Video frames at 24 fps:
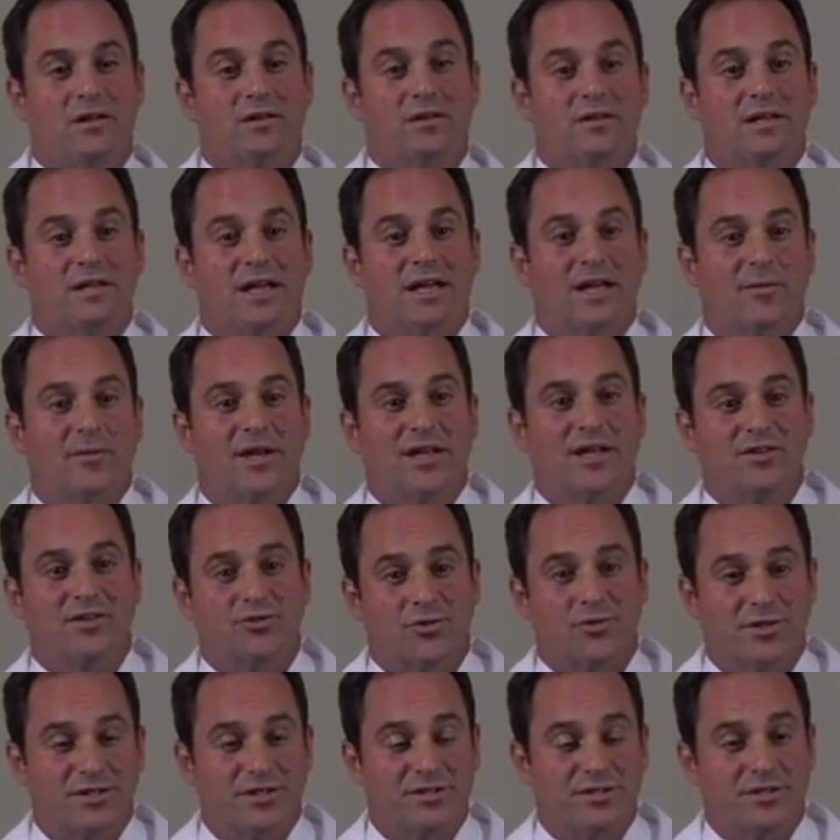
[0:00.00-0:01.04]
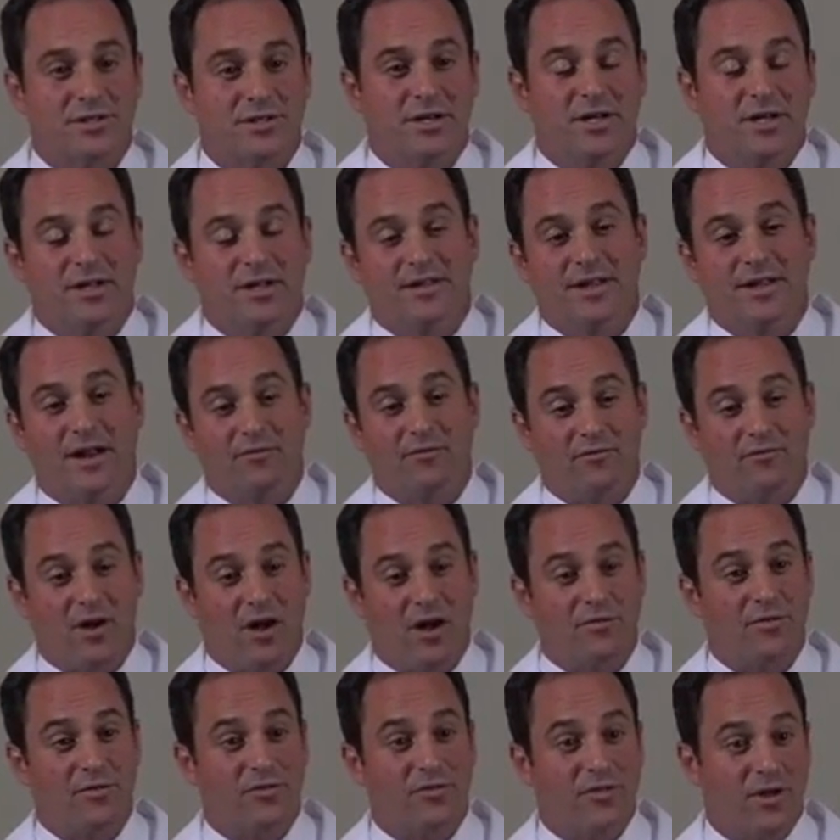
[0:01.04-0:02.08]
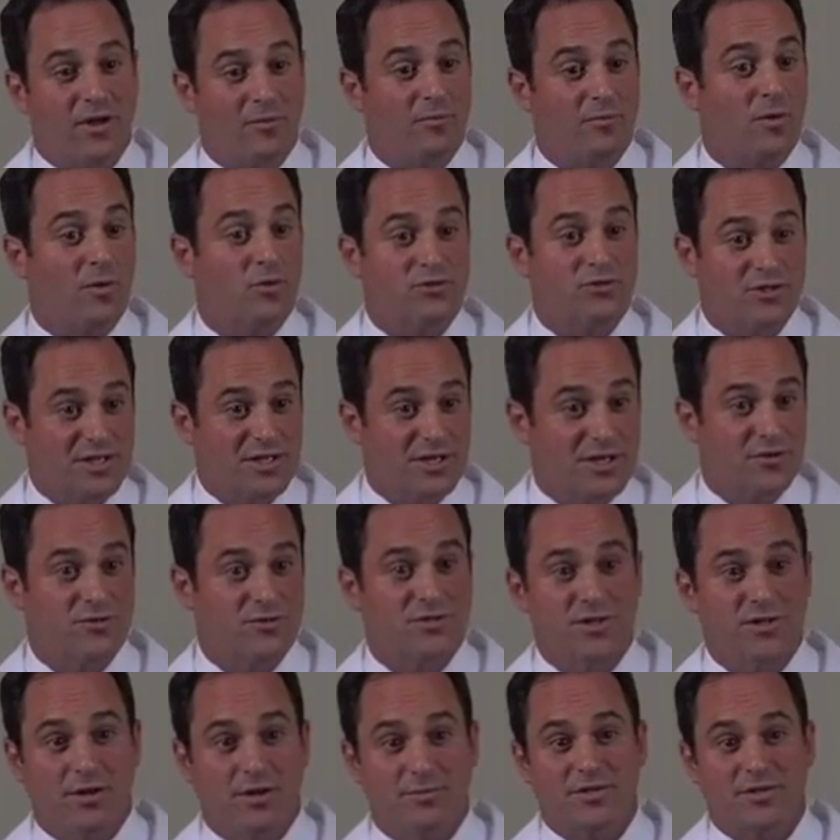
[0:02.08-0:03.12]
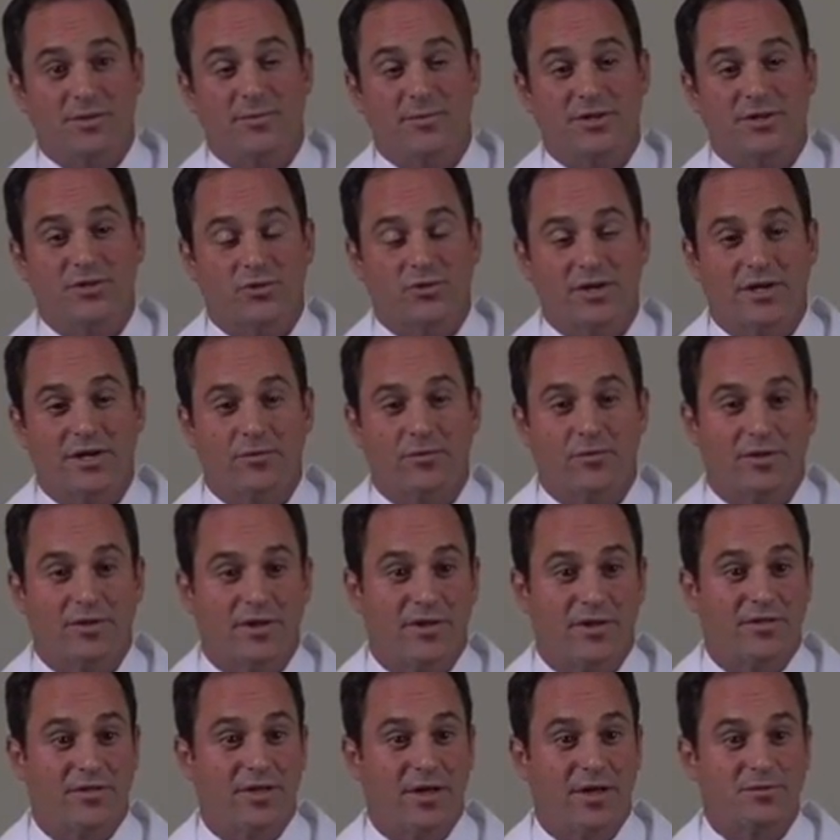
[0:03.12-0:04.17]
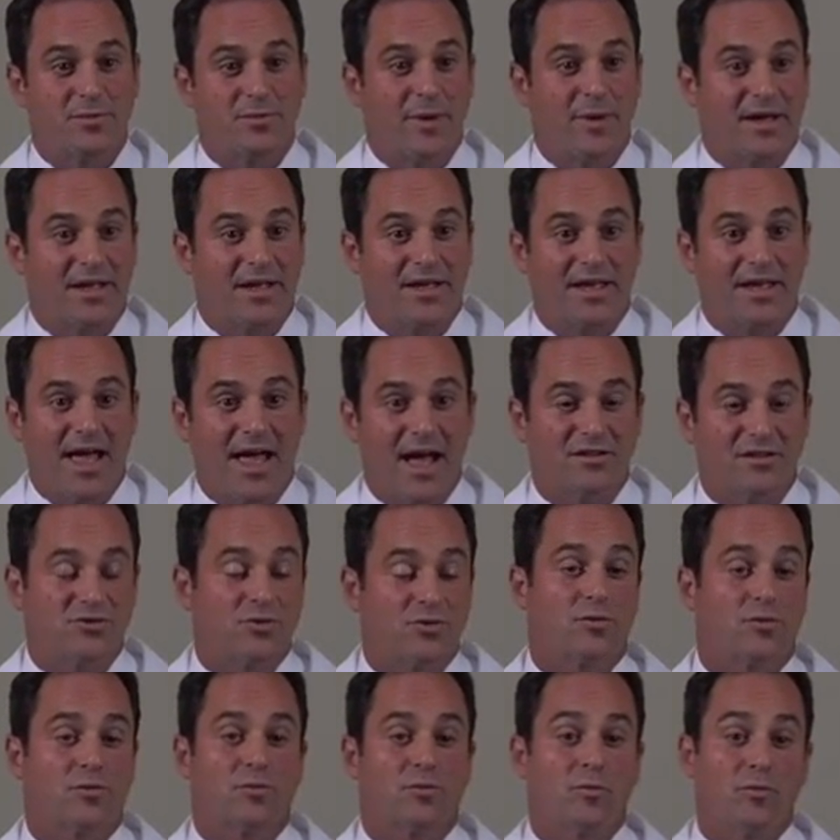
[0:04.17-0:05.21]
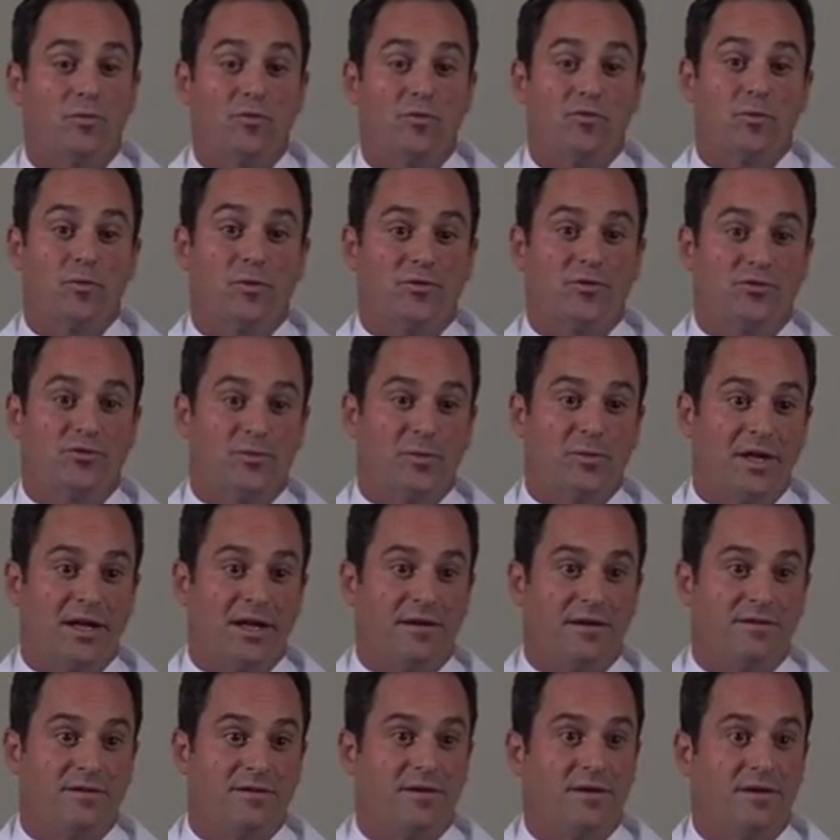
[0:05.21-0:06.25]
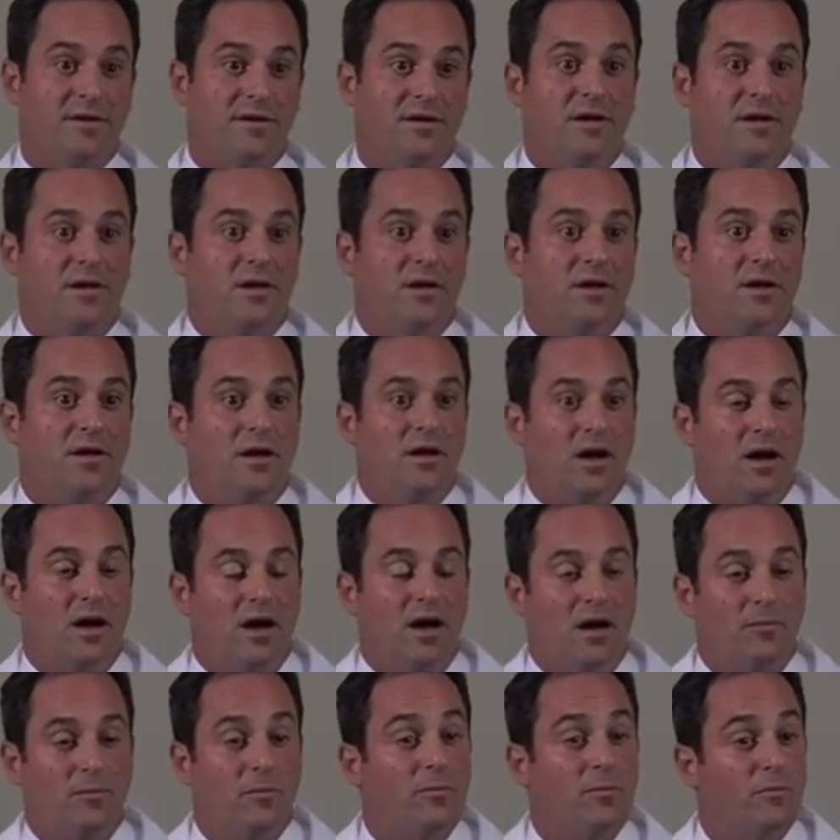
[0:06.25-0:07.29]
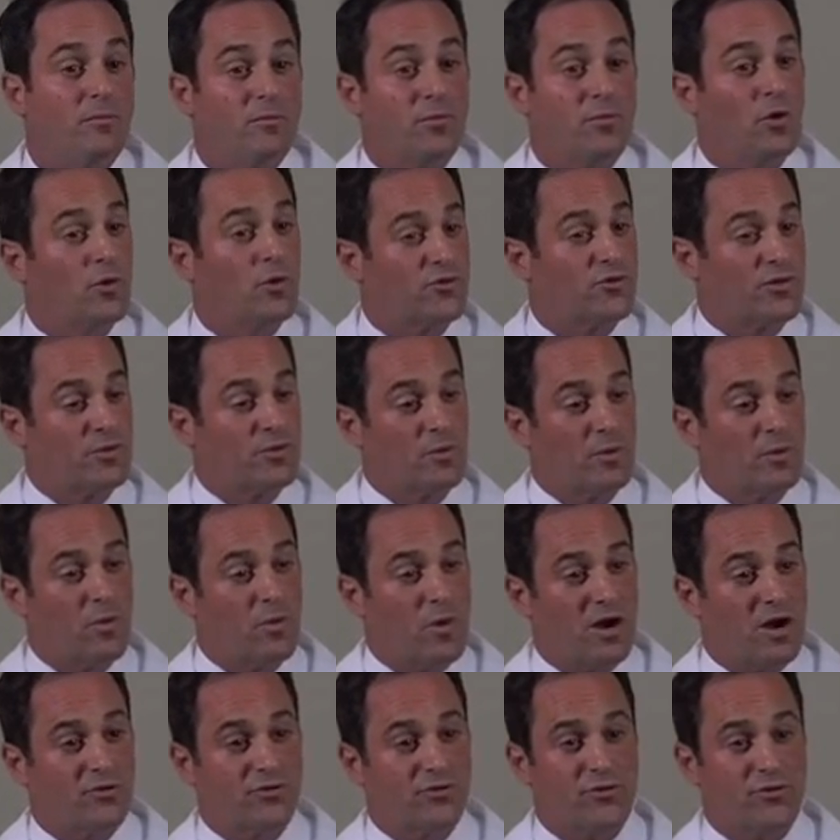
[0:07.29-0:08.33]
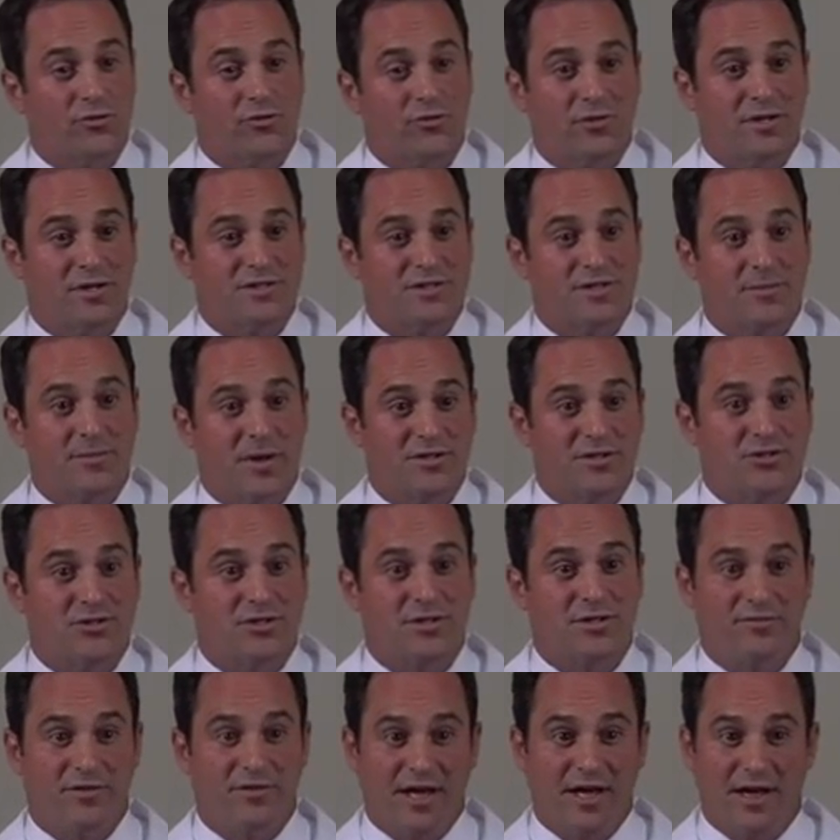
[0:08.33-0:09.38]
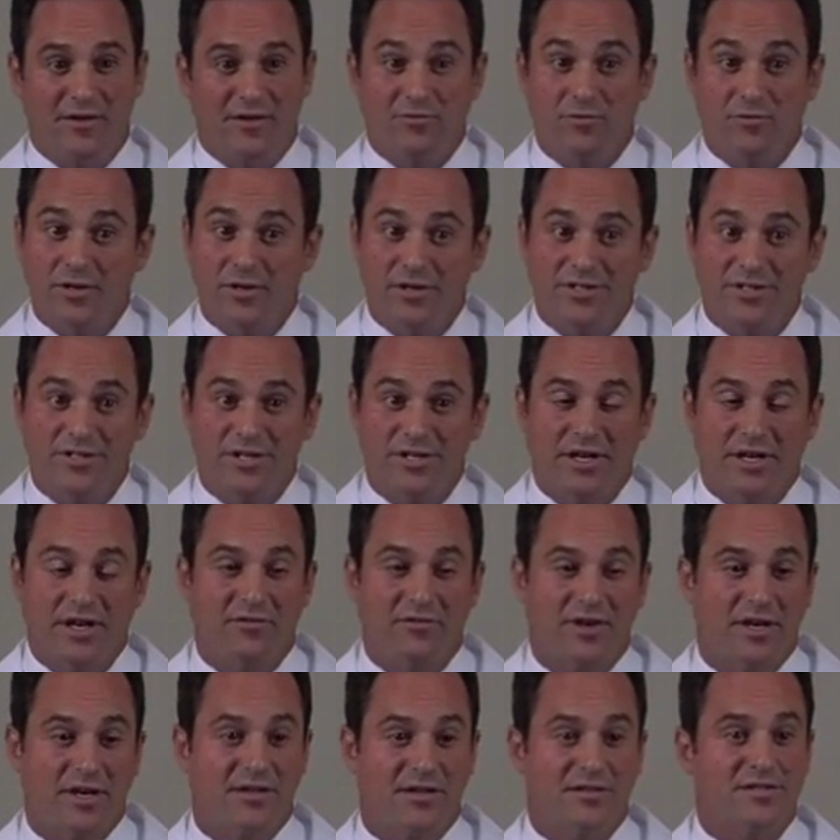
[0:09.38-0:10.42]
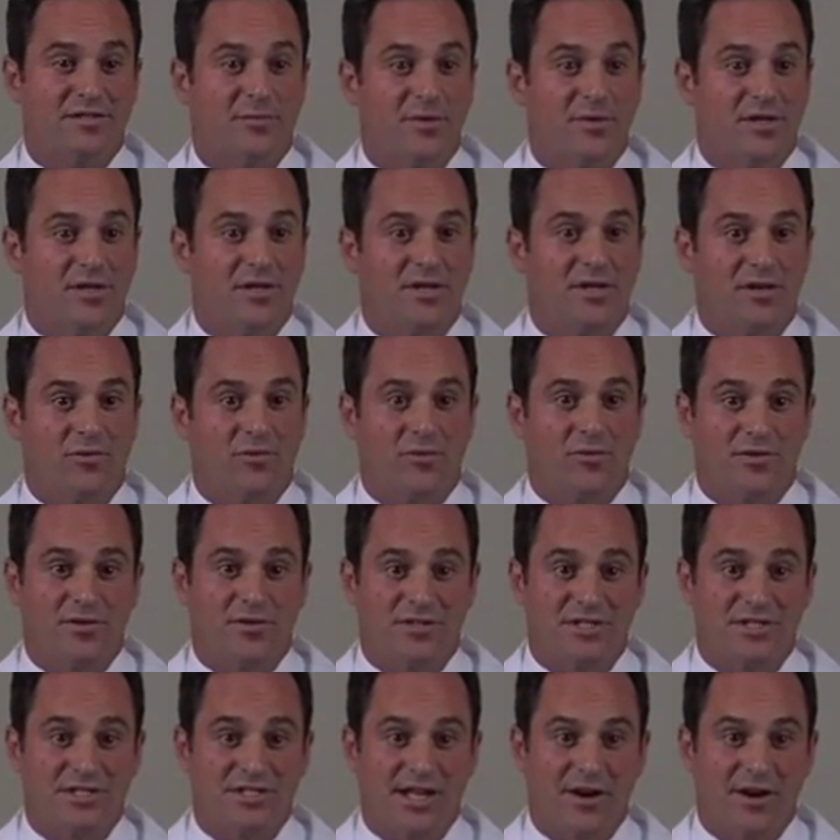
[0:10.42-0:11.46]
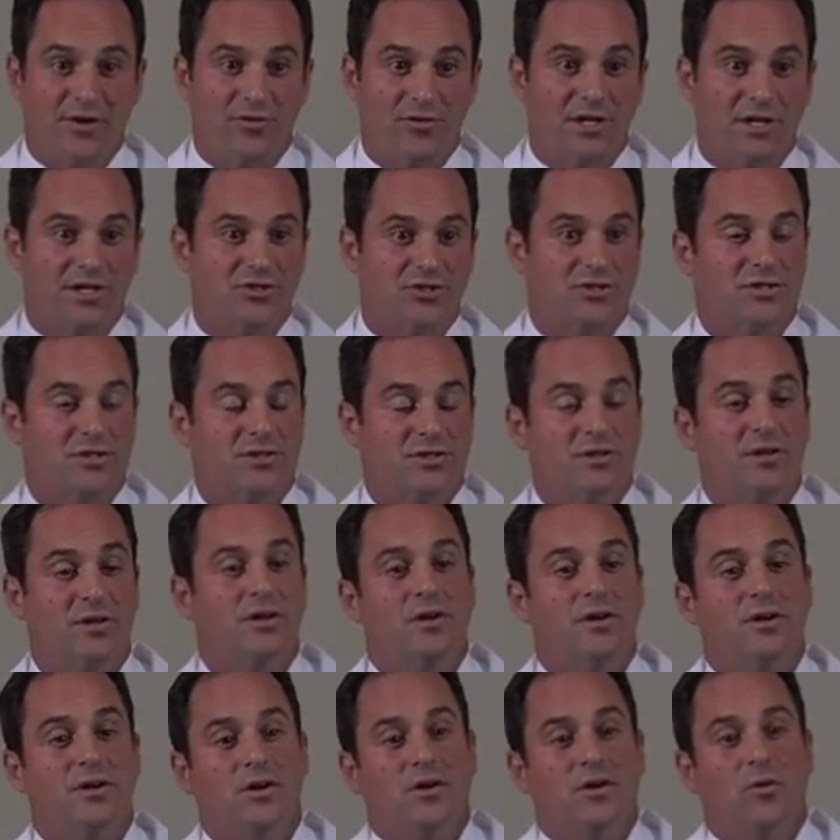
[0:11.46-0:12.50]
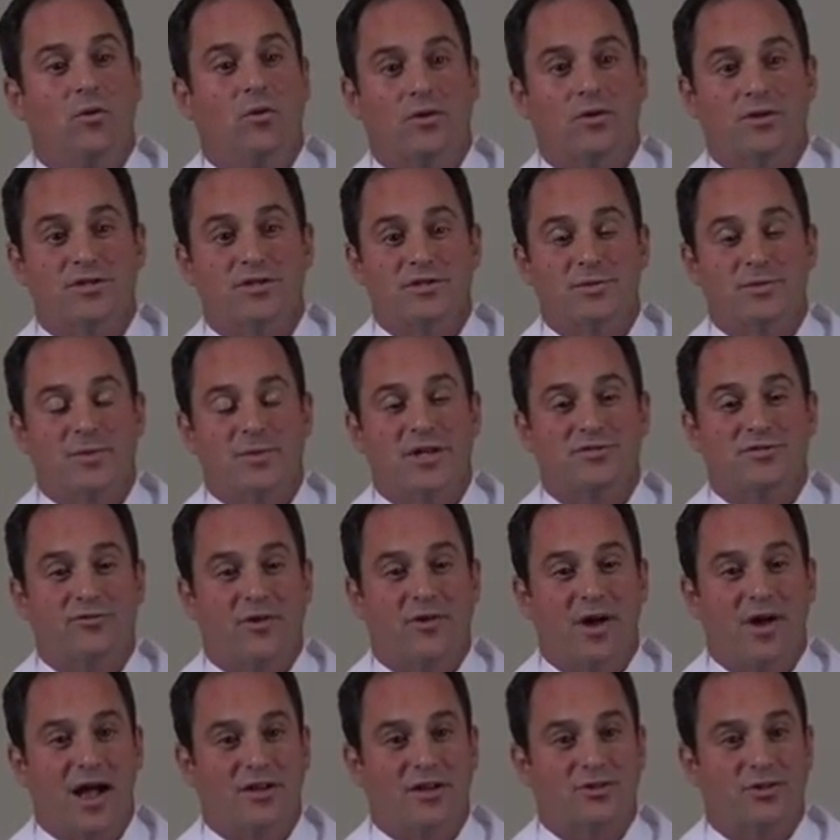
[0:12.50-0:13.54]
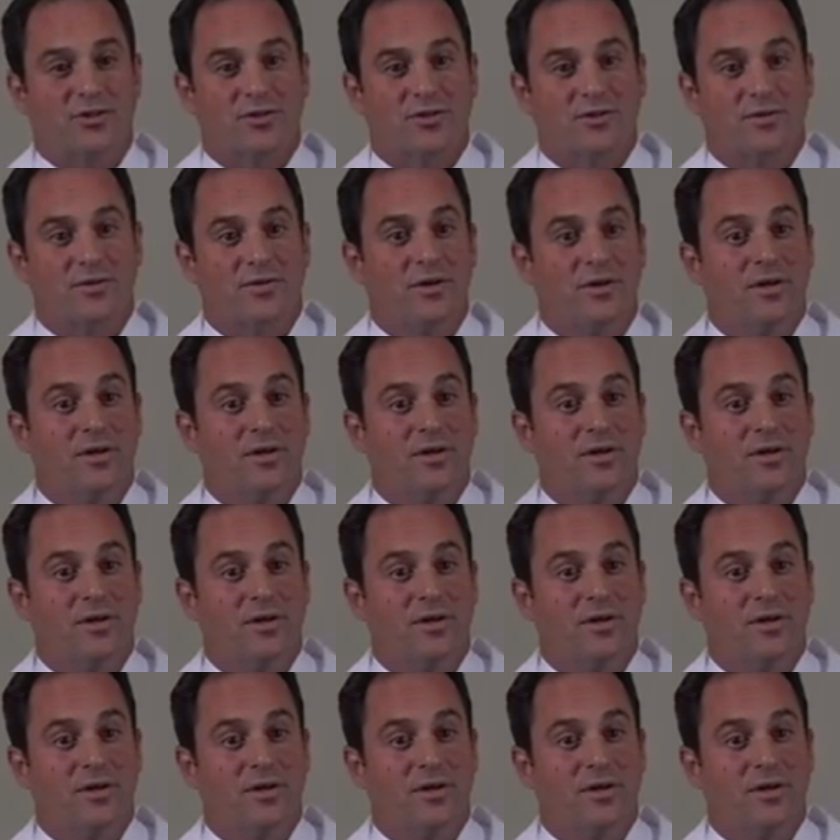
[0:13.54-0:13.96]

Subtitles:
injuries that involve the thumb, most skiers' thumbs can be treated with a thumb spica cast or a removable splint. Those that require surgery, as I mentioned, if they have really significant instability or this Stenner lesion or displaced fracture.